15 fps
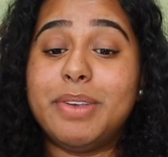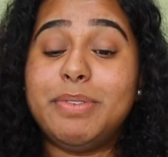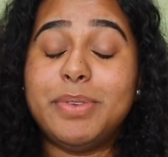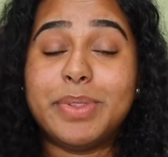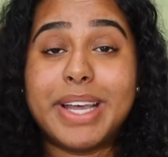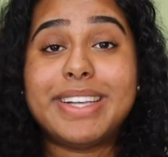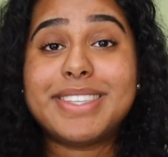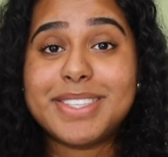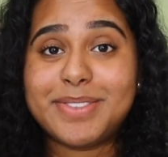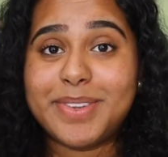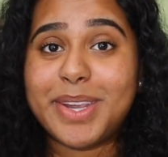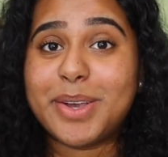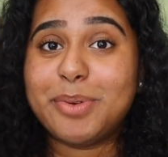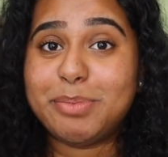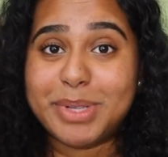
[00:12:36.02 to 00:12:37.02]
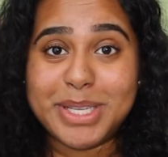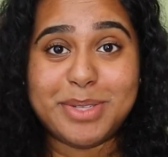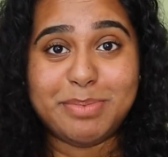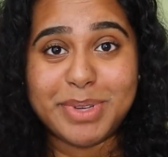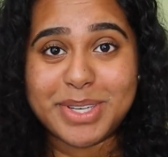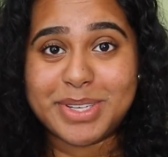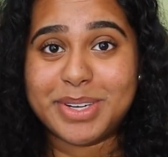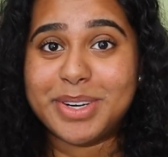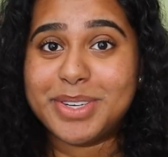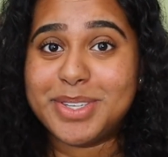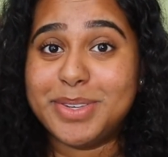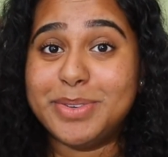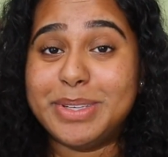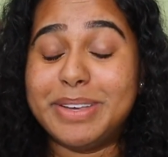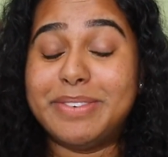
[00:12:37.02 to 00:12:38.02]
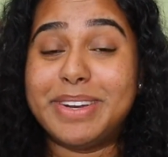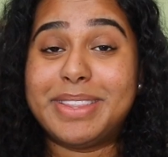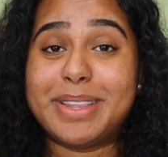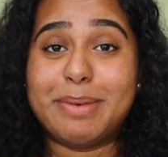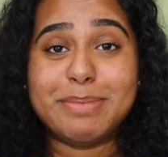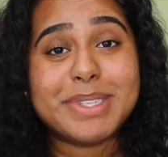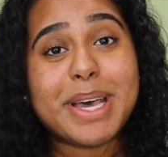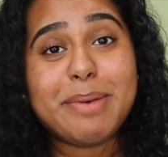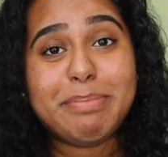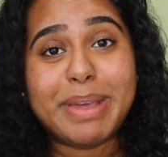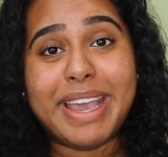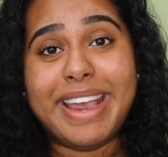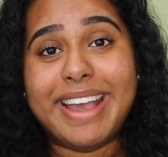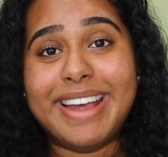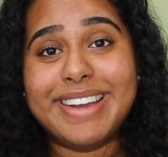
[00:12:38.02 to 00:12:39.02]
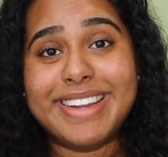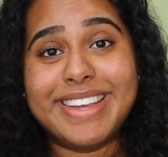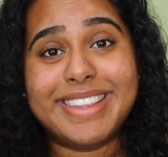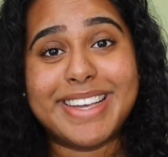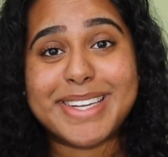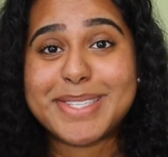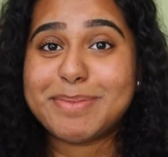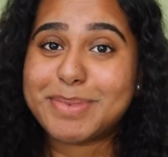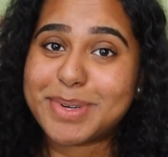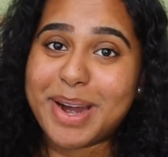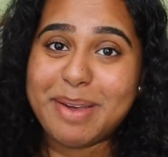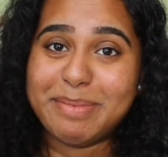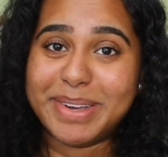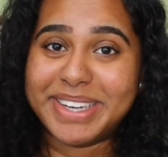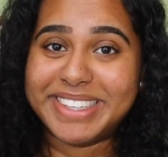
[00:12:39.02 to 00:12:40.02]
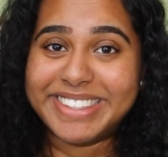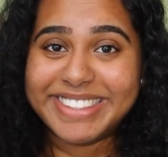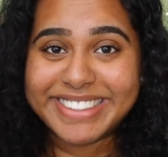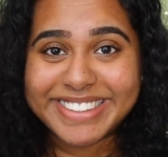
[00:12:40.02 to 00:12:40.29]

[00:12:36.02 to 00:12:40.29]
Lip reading: If you like this video, please be sure to give it a thumbs up and hit that subscribe button.